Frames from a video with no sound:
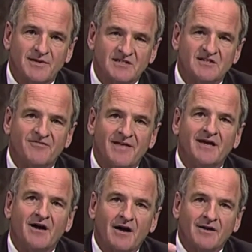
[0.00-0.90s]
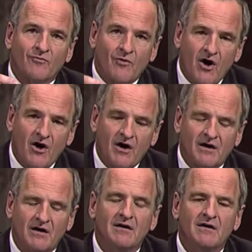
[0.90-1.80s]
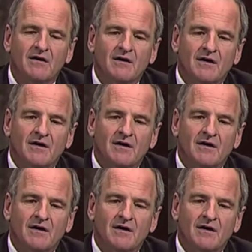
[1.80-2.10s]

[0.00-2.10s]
because if they got it wrong,